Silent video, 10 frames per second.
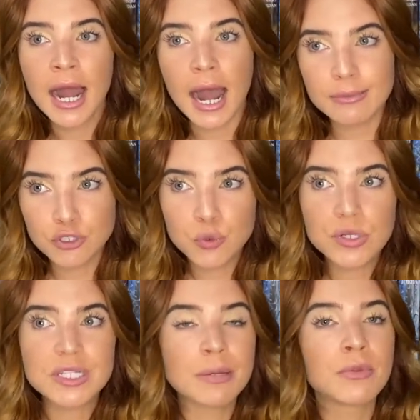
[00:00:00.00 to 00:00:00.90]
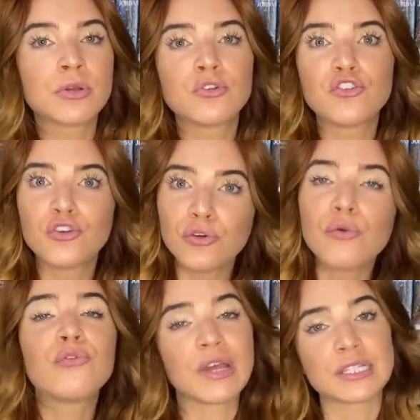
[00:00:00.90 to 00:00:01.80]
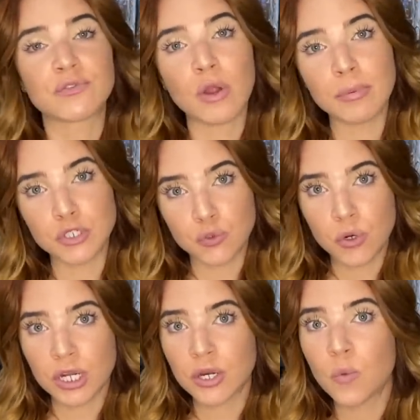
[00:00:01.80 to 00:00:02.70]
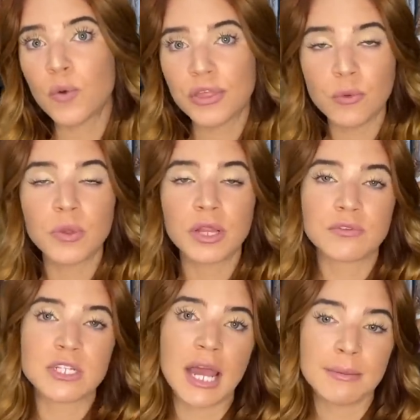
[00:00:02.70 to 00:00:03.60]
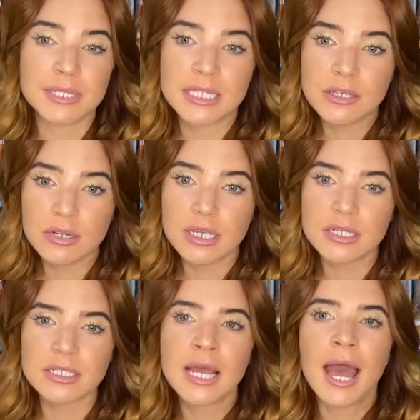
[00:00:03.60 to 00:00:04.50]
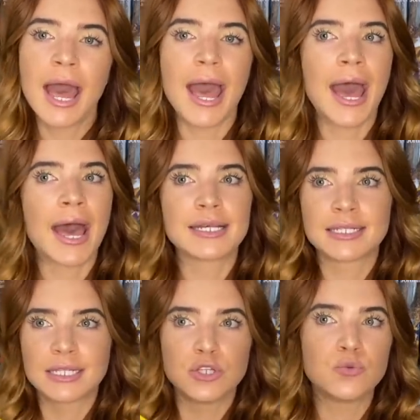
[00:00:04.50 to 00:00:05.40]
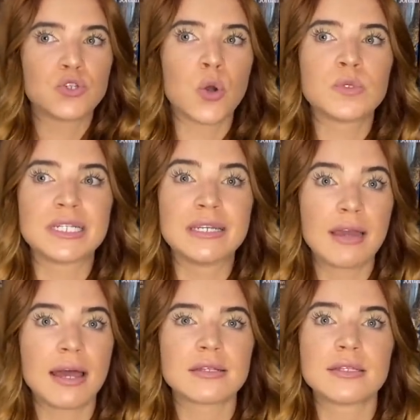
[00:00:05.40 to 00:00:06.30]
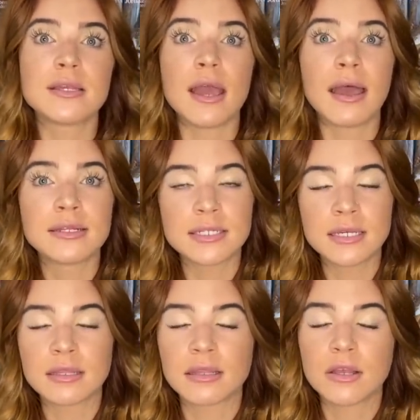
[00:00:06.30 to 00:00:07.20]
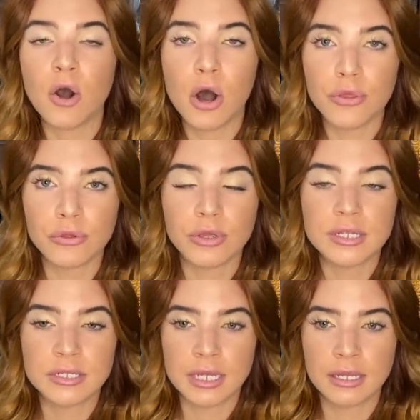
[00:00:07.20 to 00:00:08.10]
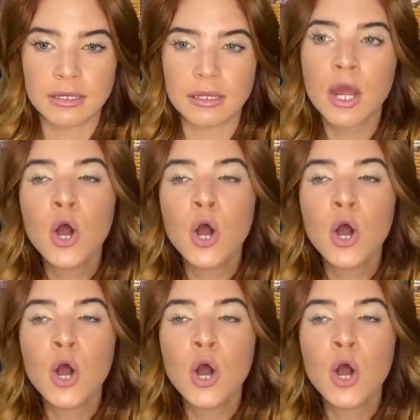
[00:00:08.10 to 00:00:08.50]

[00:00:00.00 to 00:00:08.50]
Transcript: I'm sure similar to fans of Robert Jordan with the Wheel of Time series, as you don't get the ending that the author intended.